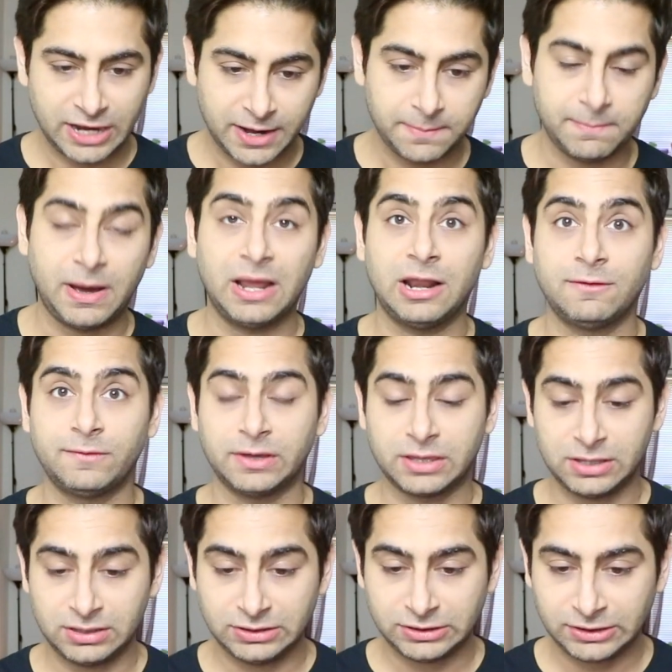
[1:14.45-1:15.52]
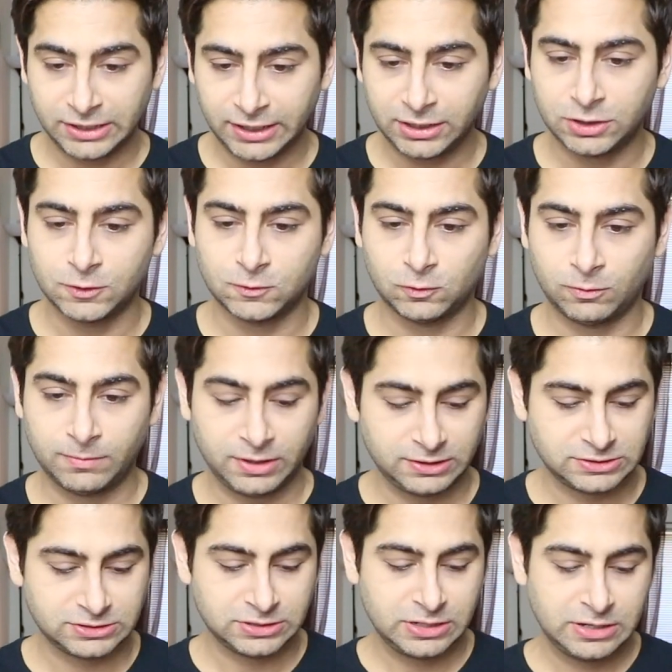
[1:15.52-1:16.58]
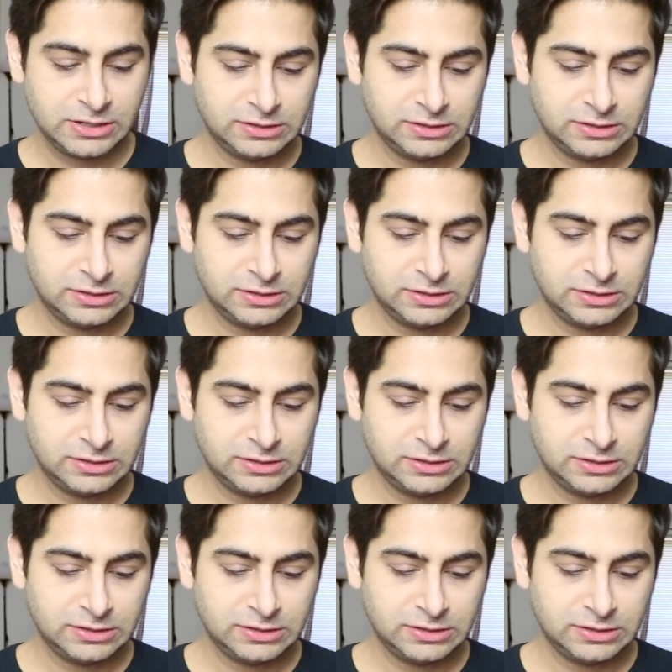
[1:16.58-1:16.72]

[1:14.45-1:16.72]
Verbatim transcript: and Bala Vicky, thank you so much.